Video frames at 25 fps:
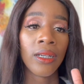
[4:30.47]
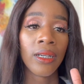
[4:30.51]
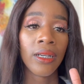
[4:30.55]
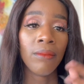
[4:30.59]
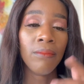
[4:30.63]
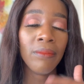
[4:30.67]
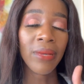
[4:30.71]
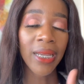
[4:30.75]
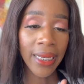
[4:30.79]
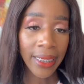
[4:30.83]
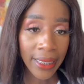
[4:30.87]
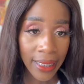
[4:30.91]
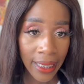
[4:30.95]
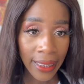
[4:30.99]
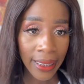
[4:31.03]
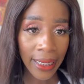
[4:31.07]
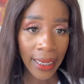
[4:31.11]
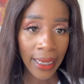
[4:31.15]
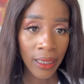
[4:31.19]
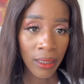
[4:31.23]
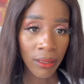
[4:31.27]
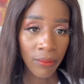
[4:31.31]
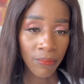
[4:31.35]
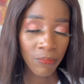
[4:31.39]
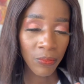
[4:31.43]
made
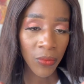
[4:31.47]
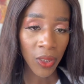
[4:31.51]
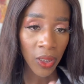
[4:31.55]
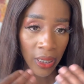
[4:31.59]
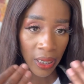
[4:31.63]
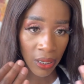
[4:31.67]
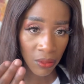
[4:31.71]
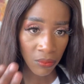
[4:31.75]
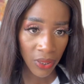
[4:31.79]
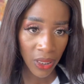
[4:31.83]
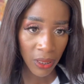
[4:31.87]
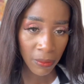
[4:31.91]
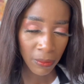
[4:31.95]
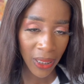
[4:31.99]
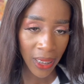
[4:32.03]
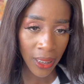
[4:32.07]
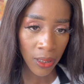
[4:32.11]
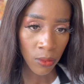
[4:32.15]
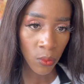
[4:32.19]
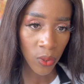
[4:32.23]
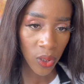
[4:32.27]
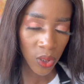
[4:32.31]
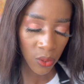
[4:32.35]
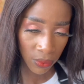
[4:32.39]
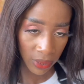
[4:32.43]
again, okay, remade,
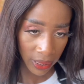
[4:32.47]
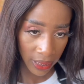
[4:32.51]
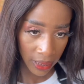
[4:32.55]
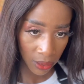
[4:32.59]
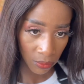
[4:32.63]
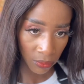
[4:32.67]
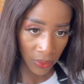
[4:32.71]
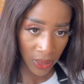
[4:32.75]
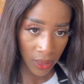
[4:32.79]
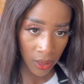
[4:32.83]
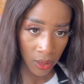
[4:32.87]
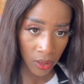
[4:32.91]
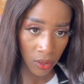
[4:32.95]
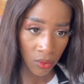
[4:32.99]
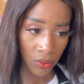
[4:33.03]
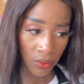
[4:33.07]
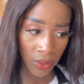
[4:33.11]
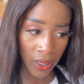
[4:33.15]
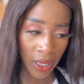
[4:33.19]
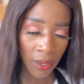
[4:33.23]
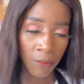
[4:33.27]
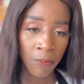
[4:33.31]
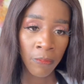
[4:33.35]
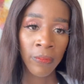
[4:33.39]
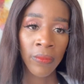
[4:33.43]
which we did do
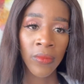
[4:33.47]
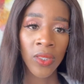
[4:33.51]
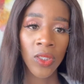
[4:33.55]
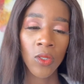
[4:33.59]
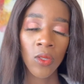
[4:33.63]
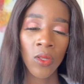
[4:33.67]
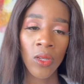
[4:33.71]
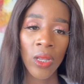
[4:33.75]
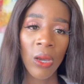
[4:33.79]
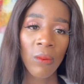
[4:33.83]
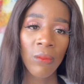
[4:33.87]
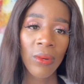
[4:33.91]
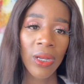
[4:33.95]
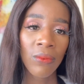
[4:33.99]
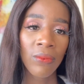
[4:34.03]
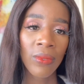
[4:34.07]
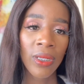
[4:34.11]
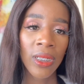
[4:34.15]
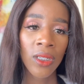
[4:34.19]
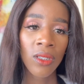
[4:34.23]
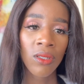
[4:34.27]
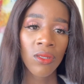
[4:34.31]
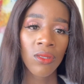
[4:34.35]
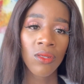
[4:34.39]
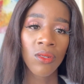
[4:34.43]
that. So now what we
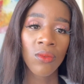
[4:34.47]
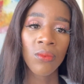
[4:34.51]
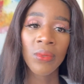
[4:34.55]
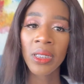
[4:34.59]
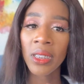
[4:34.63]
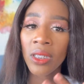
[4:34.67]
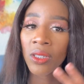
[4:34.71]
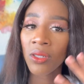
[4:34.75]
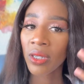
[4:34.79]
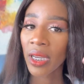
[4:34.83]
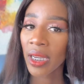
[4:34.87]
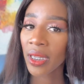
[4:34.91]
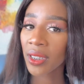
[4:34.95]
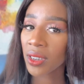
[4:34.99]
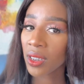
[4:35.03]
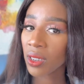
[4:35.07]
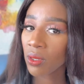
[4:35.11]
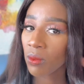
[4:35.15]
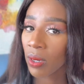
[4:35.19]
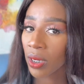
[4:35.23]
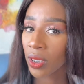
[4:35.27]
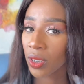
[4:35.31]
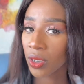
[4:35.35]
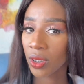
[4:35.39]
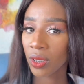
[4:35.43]
need to do, we need to actually
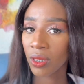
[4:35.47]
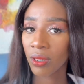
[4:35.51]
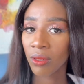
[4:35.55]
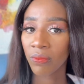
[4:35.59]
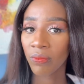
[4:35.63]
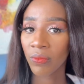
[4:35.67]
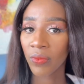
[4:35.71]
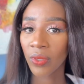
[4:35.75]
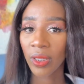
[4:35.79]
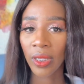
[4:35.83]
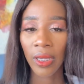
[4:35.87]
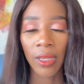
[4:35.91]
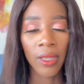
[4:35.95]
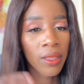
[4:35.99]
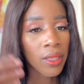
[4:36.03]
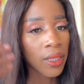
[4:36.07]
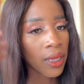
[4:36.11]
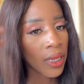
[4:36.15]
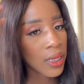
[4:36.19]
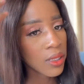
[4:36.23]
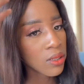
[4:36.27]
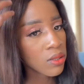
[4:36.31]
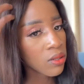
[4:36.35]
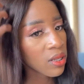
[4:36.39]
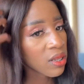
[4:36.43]
wash it. Okay, the
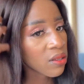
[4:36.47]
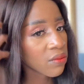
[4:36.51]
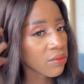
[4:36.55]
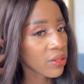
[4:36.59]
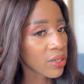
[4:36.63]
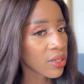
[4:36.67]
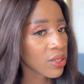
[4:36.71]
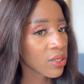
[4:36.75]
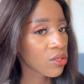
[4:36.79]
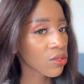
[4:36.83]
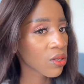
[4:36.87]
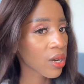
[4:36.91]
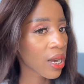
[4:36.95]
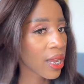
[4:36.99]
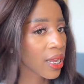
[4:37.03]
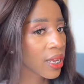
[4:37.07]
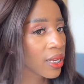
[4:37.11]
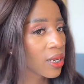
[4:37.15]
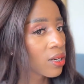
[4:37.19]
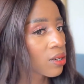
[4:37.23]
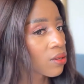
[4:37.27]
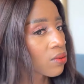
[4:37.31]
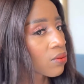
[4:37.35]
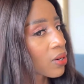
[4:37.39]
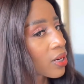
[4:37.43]
hair's looking very dry,
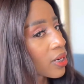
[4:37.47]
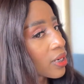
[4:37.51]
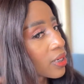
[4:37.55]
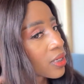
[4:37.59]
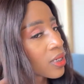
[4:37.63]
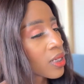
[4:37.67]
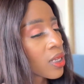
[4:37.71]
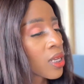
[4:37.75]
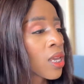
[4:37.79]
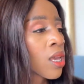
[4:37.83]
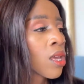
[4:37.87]
right?